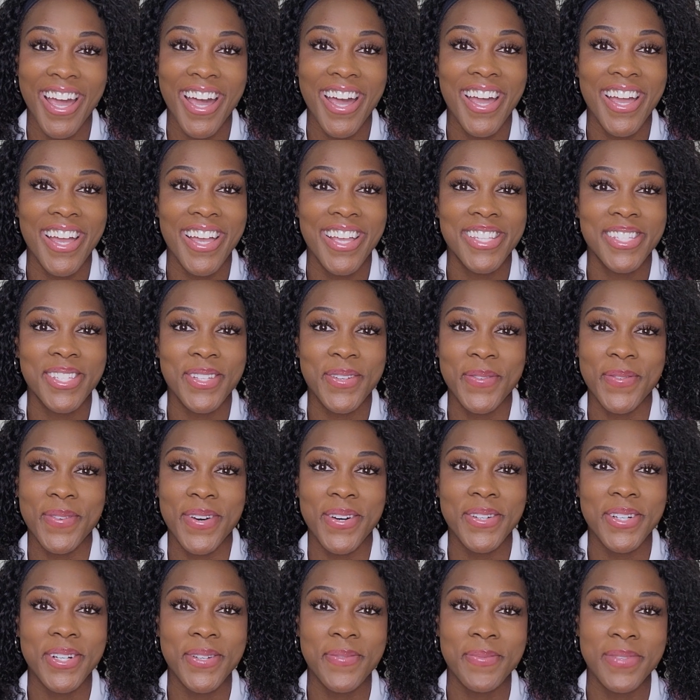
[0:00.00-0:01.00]
guys,
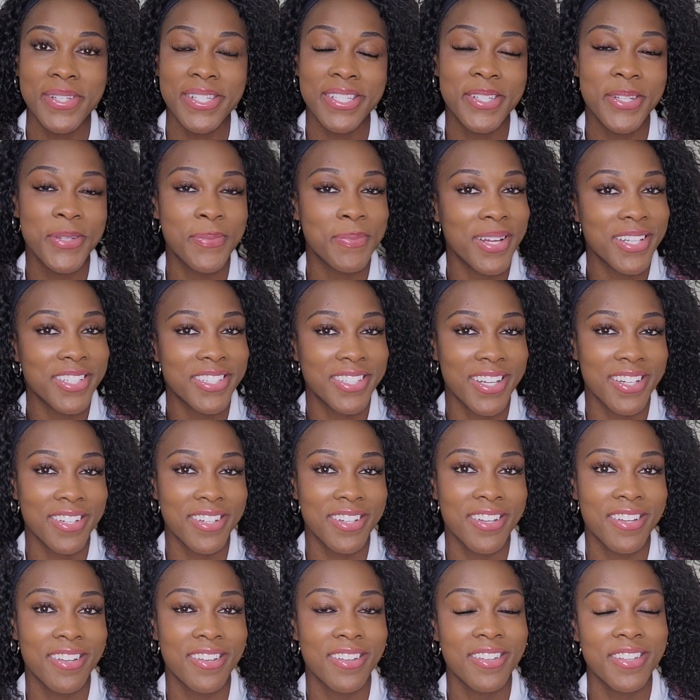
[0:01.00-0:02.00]
welcome to my
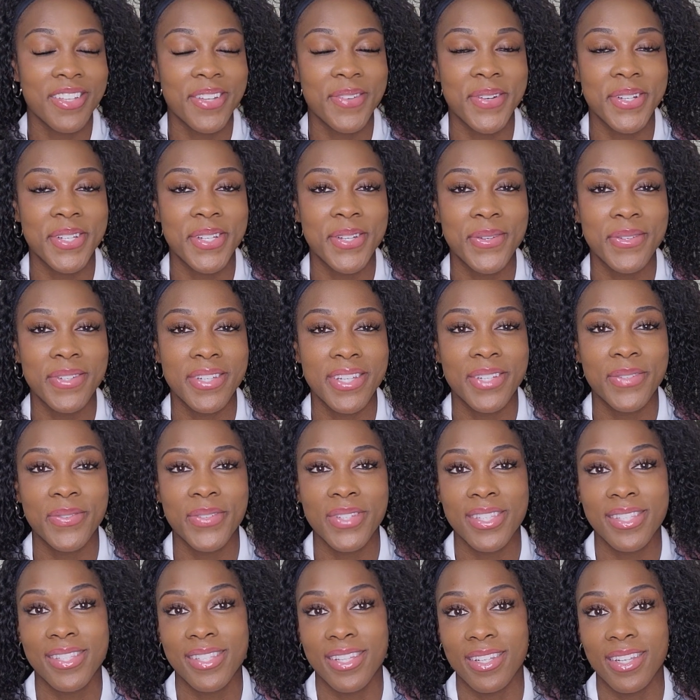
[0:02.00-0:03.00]
channel. You are tuned in
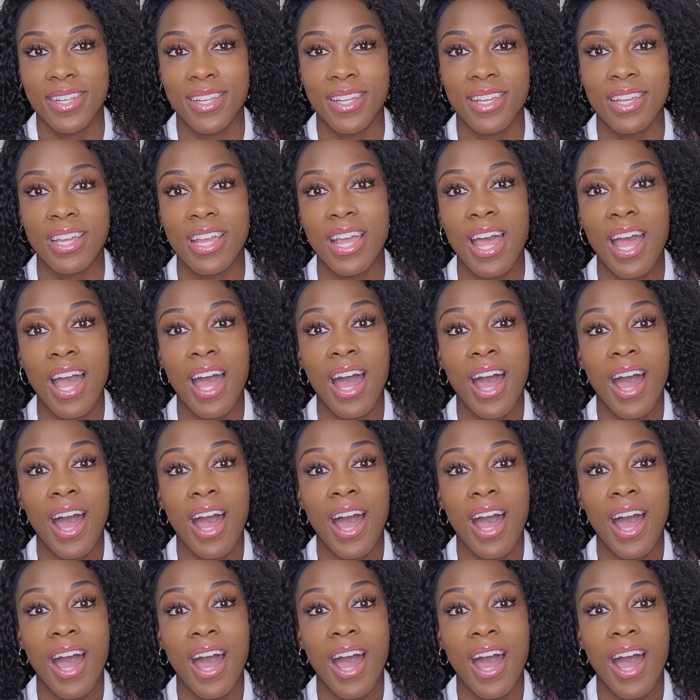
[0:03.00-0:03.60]
with Cindy.